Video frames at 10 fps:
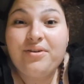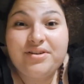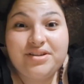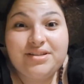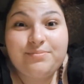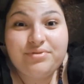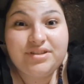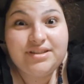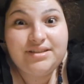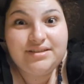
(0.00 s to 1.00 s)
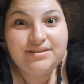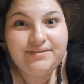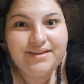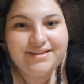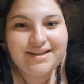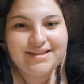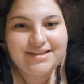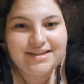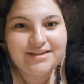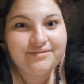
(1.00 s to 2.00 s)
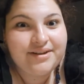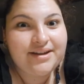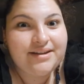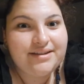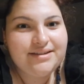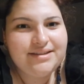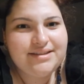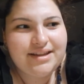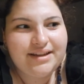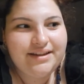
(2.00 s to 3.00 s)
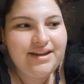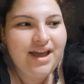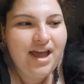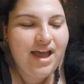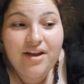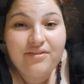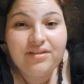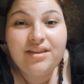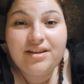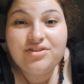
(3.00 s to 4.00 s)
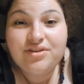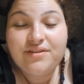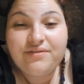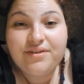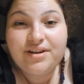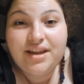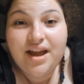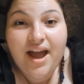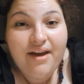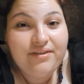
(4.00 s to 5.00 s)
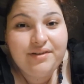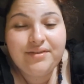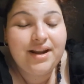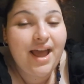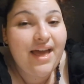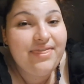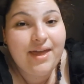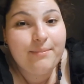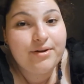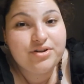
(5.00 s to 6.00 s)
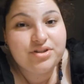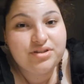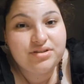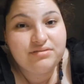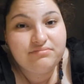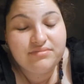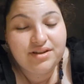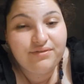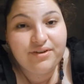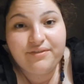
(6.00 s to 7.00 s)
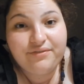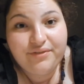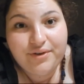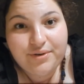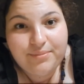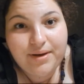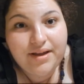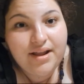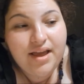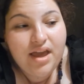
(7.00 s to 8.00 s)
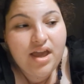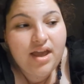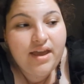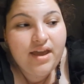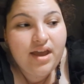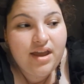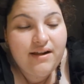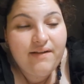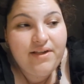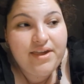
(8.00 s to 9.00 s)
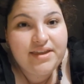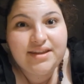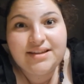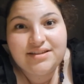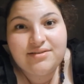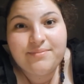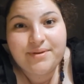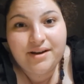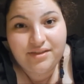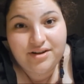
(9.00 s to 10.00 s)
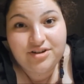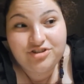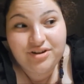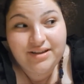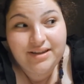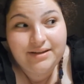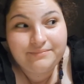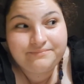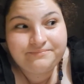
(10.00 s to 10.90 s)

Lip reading: which is pretty fantastic, if I say. I really enjoy the food here. I haven't even had that much different food, but it tastes a lot better than Australia.